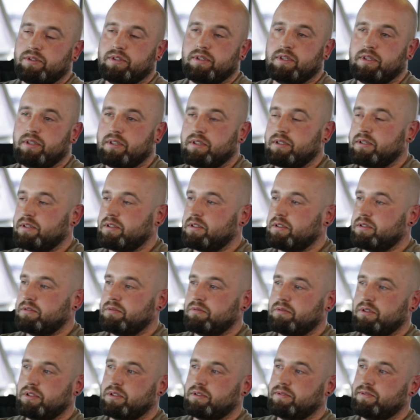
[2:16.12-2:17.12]
on the,
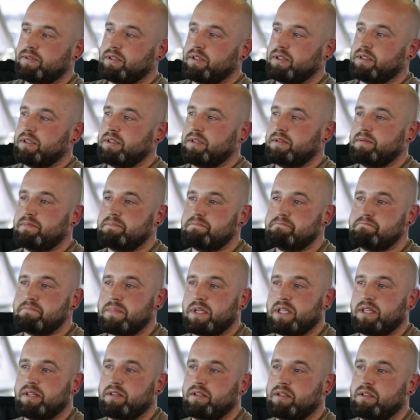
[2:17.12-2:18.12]
one of the
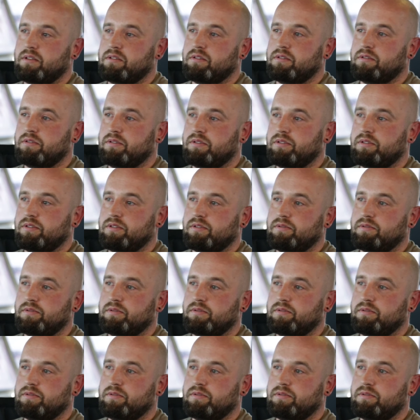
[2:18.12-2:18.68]
Meteo